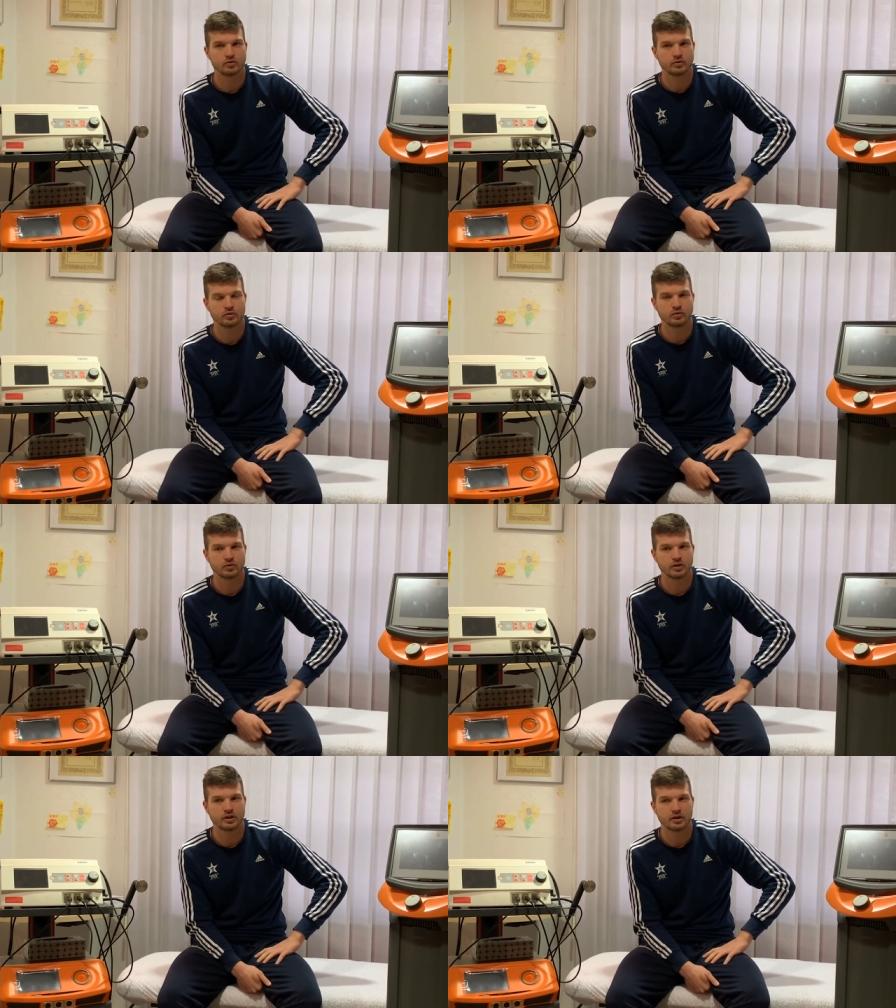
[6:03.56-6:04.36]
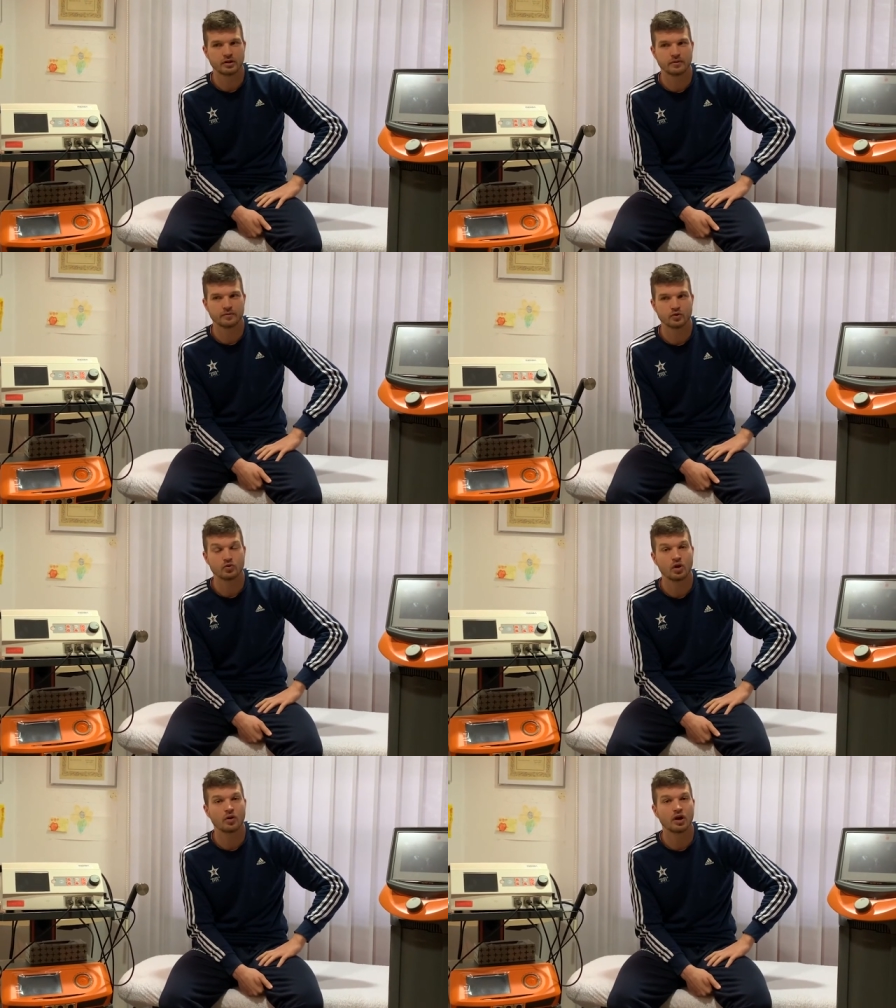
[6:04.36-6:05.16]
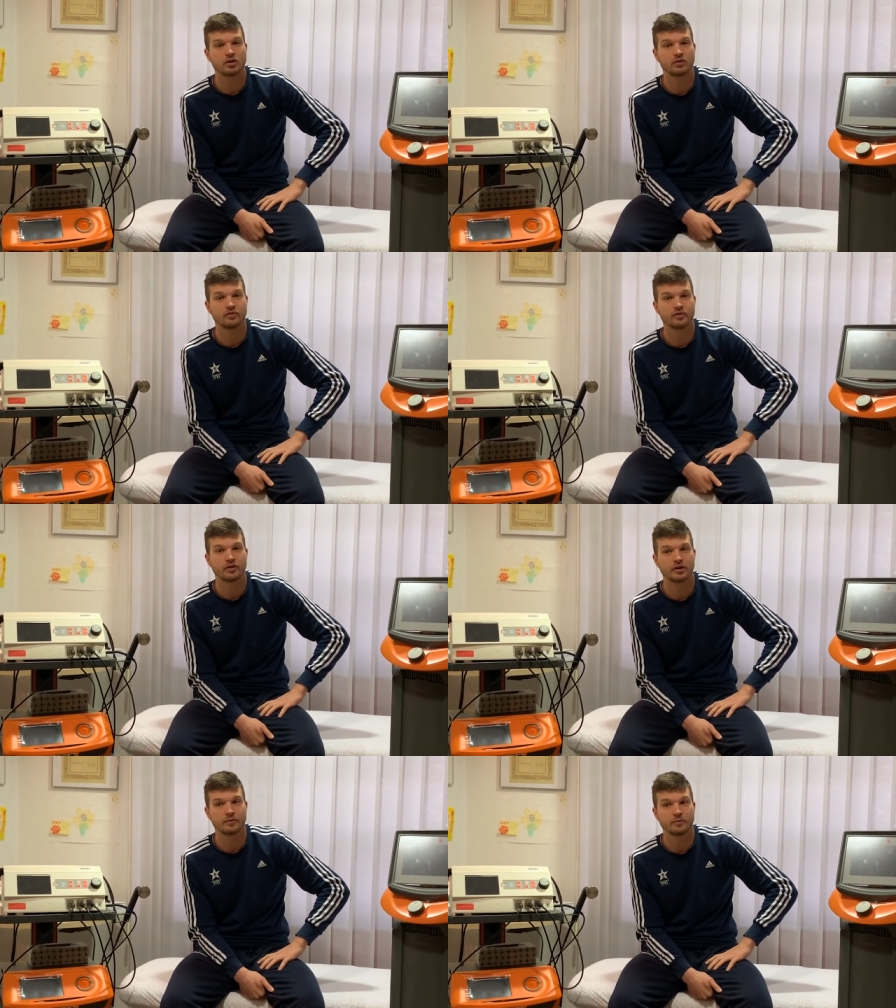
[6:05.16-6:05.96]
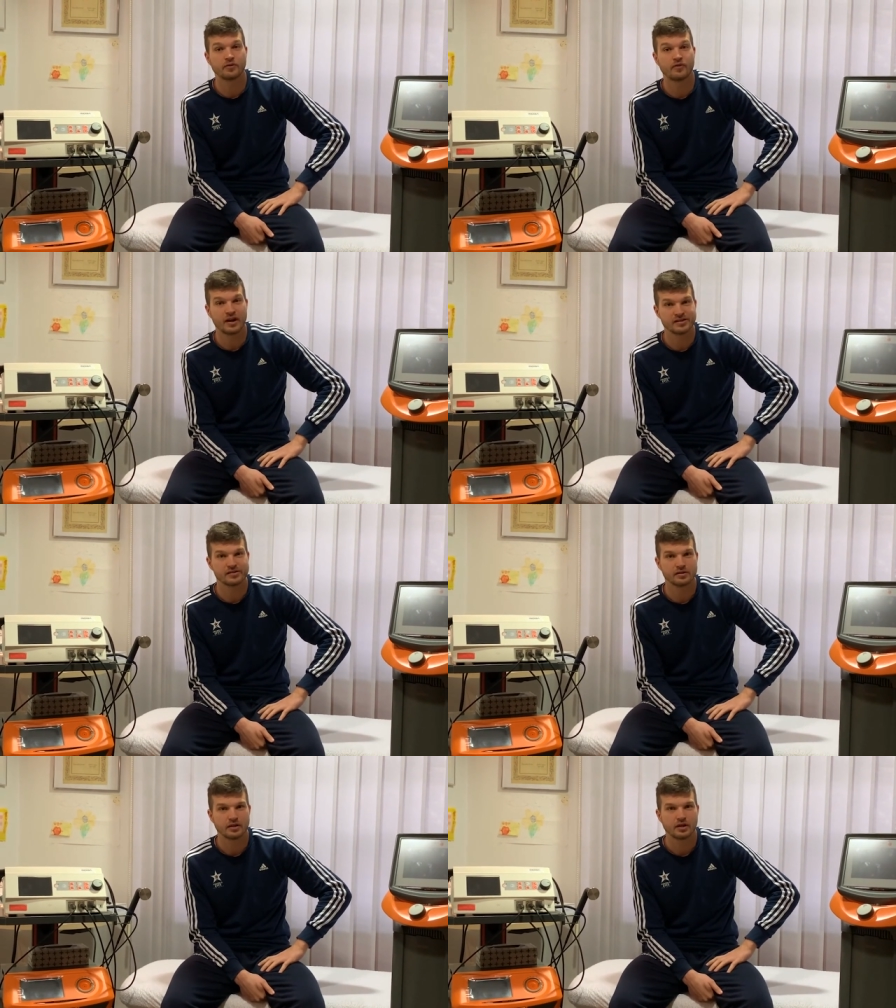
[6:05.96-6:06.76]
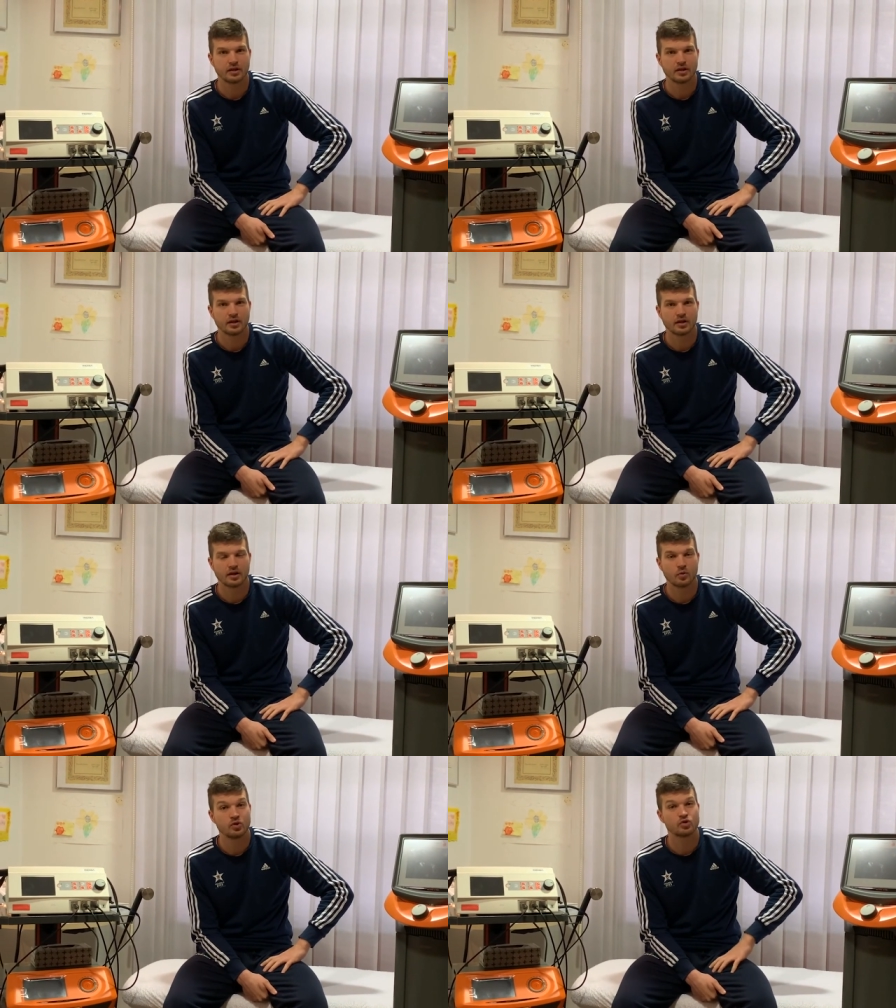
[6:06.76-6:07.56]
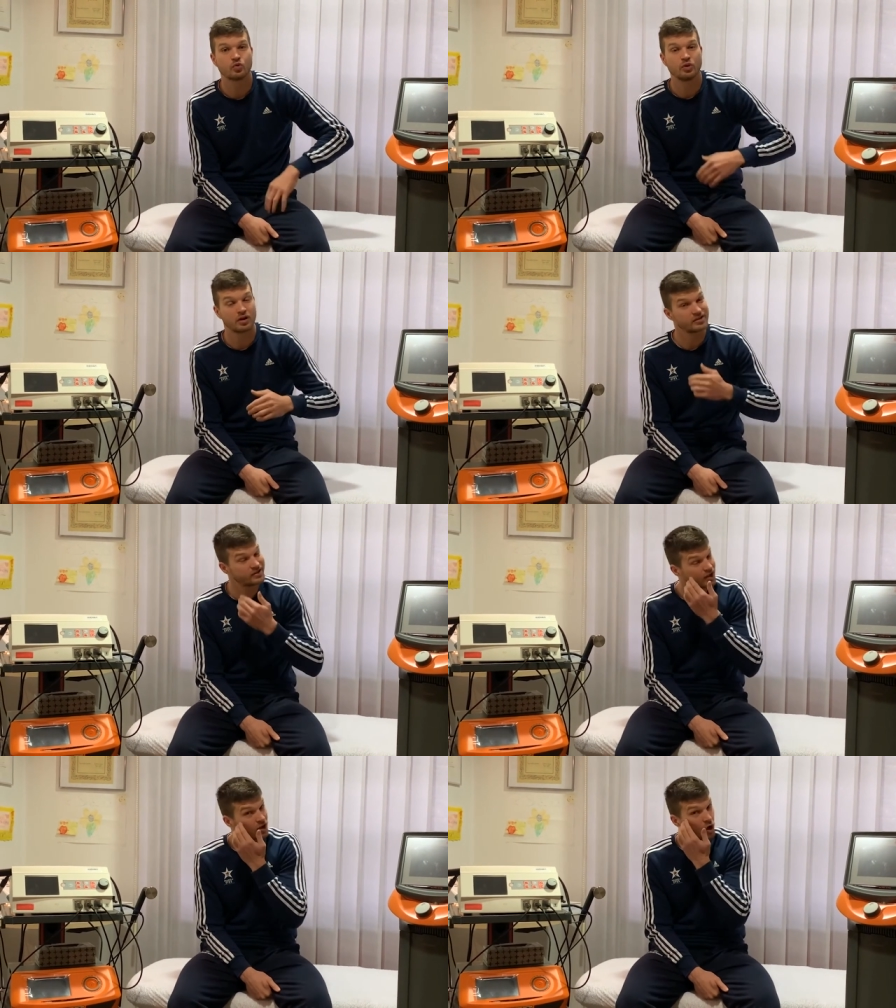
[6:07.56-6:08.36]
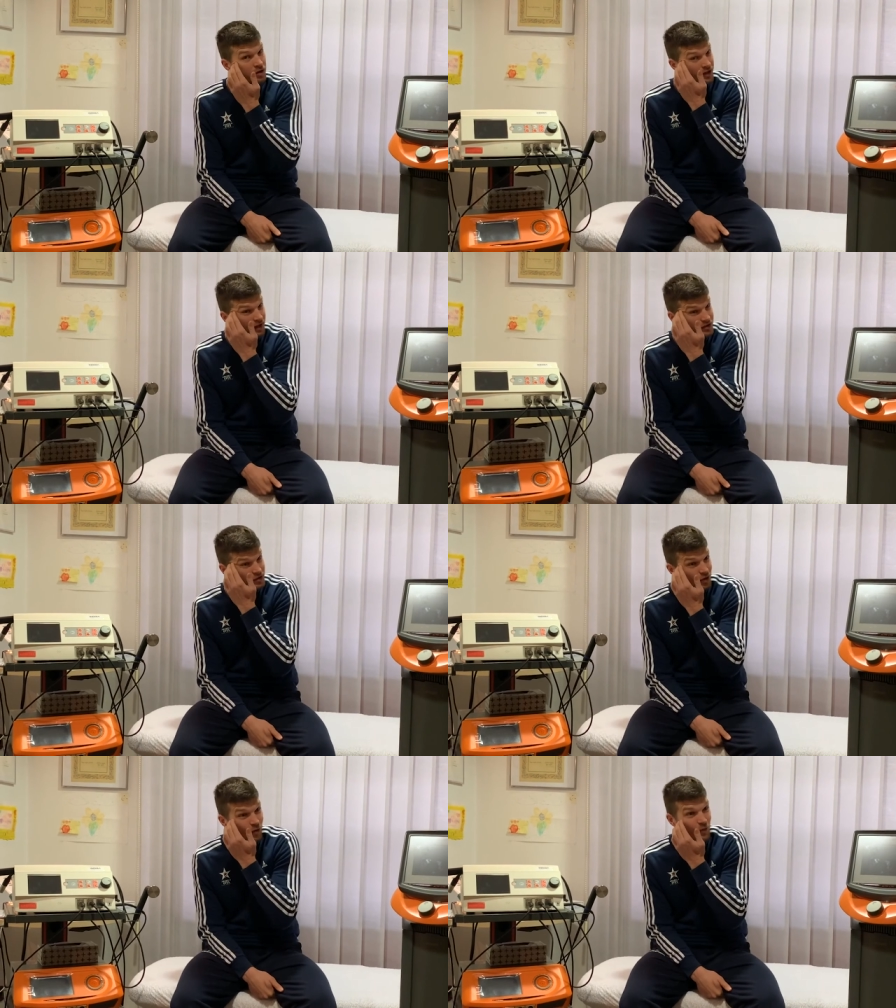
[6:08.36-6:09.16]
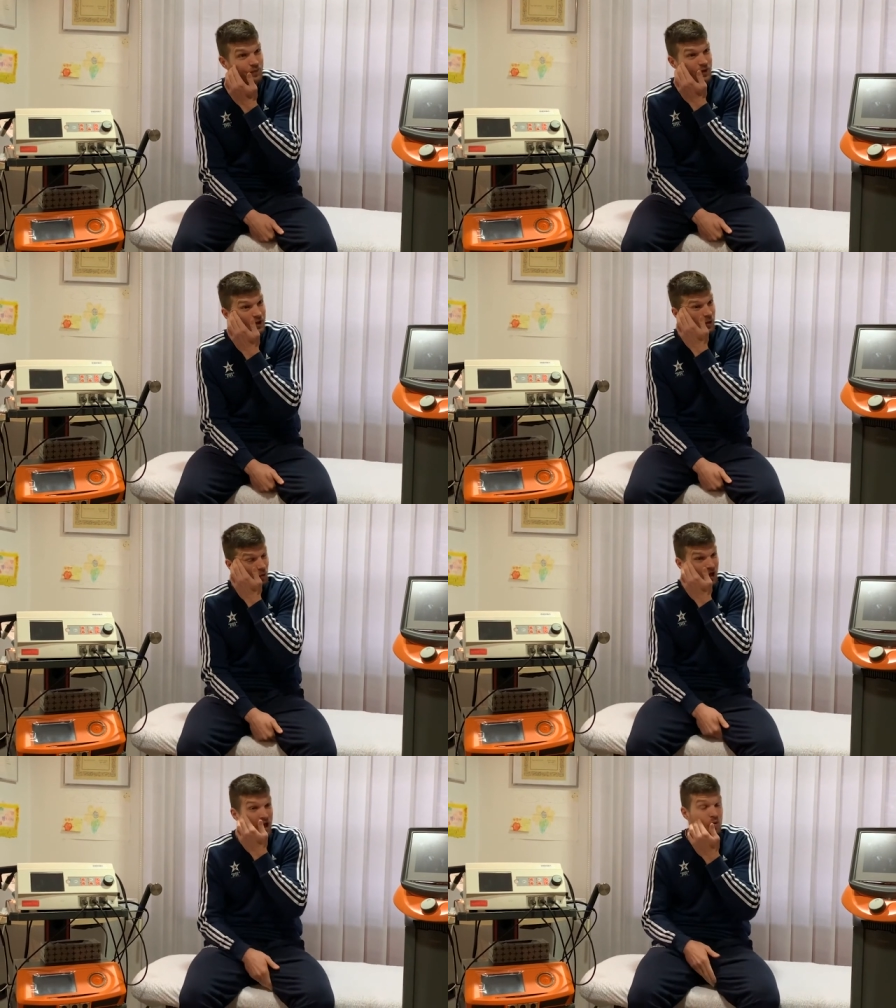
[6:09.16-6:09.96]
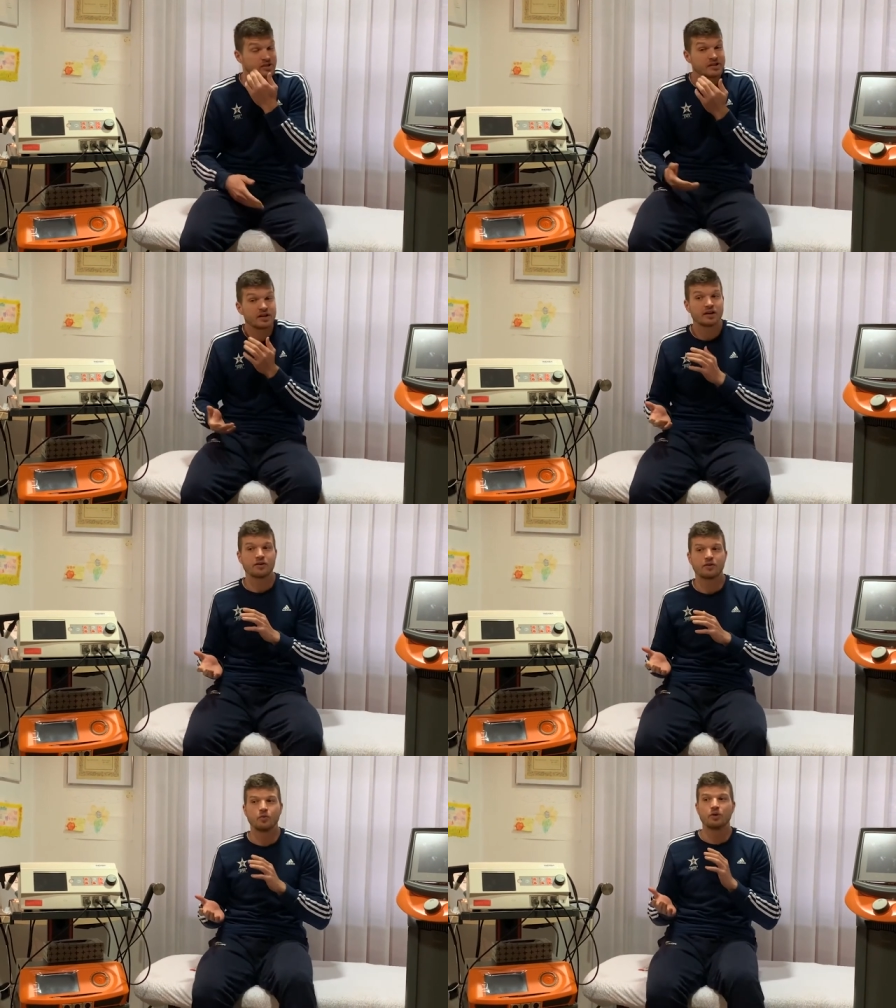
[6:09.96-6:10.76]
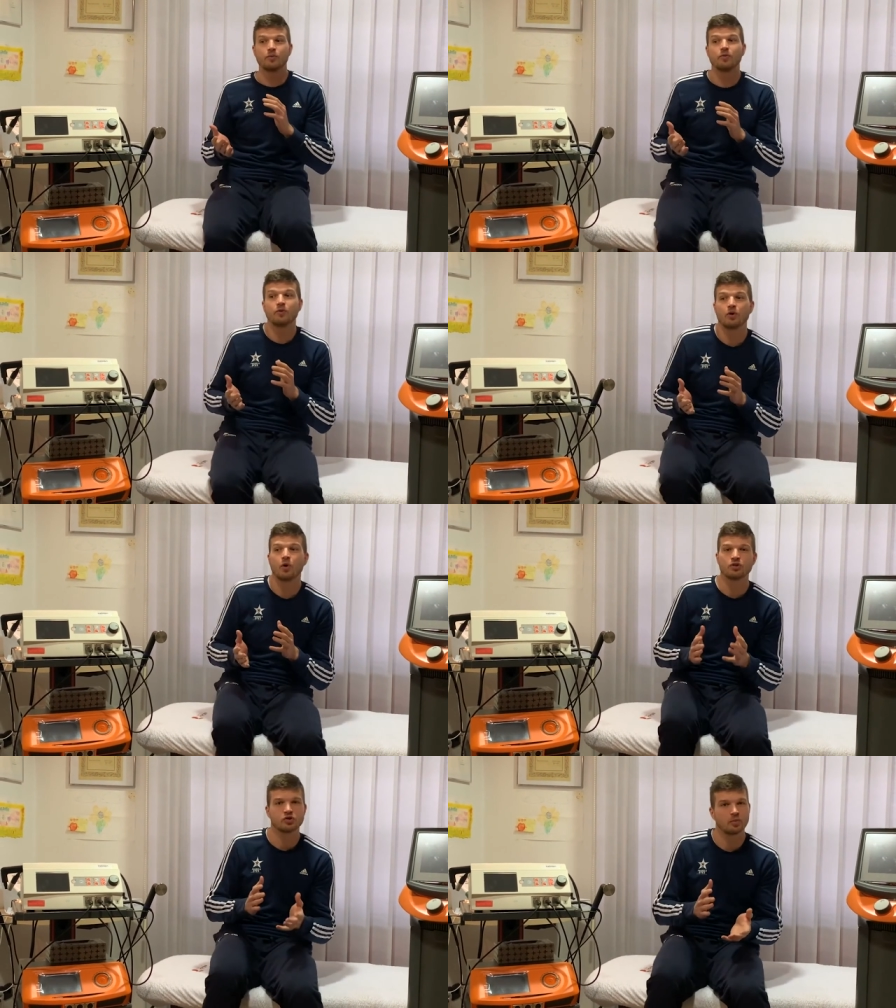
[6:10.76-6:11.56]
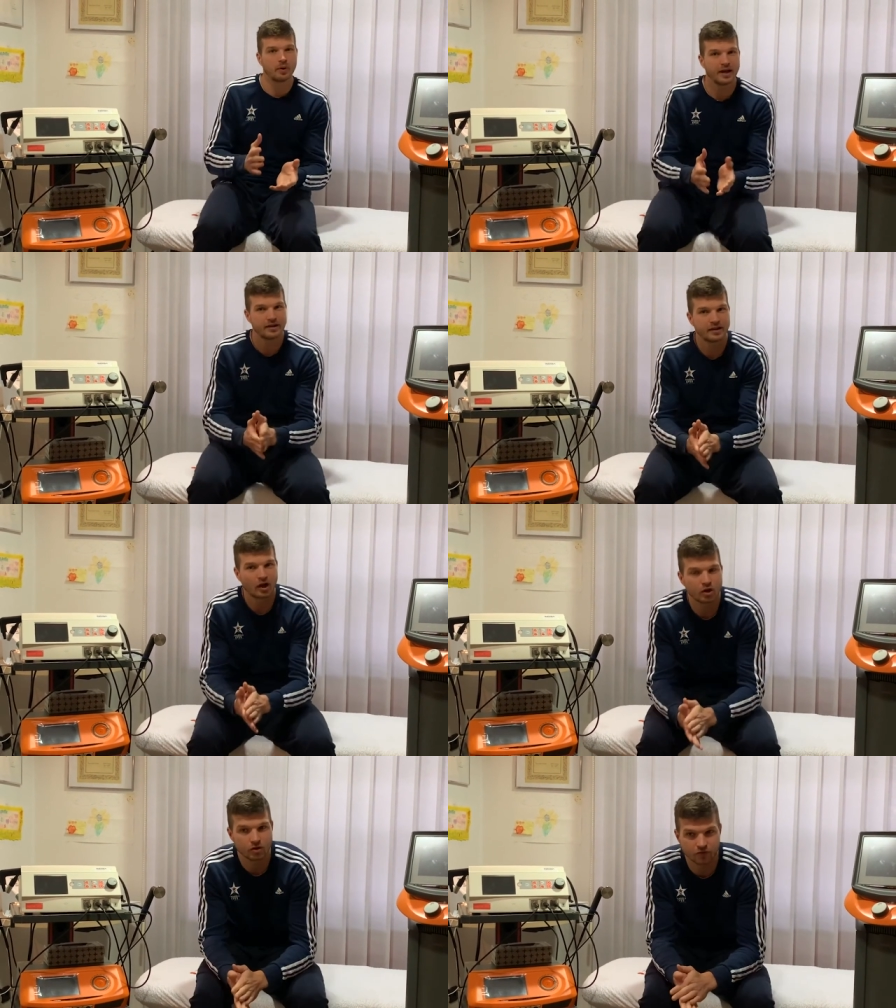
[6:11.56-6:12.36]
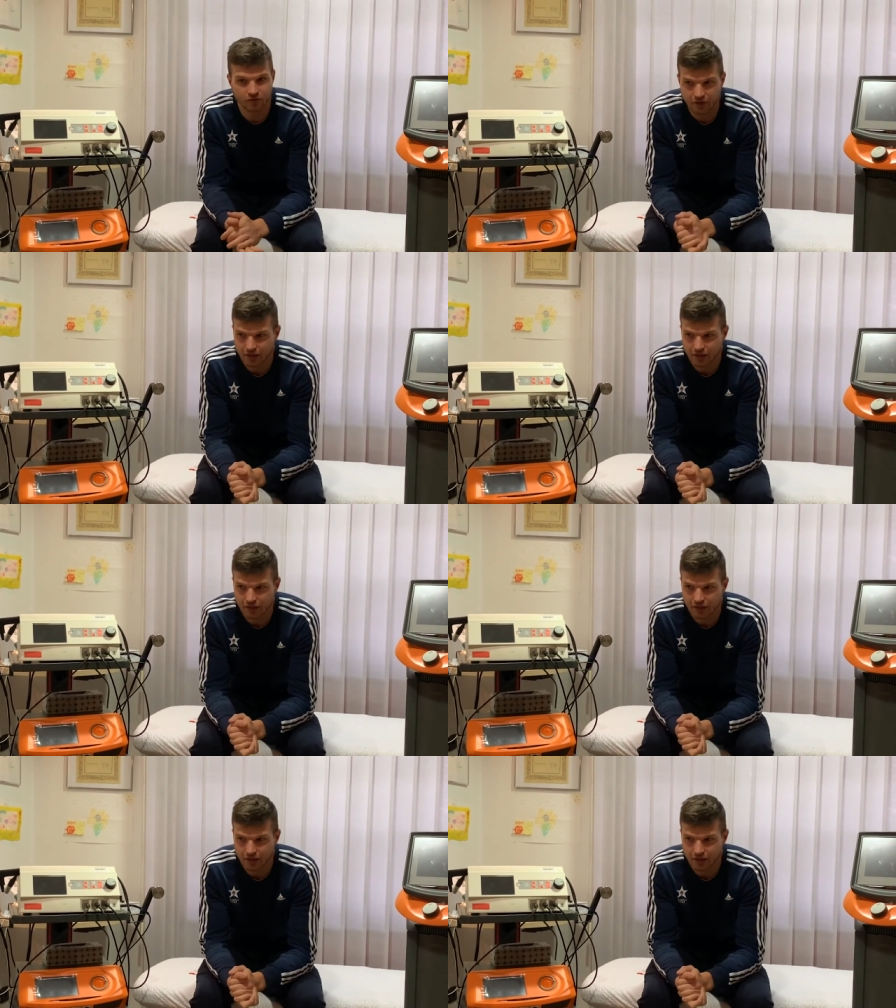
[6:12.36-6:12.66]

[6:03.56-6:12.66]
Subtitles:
know a lot of friends, which we are still in contact. So when I was young, we also played a lot of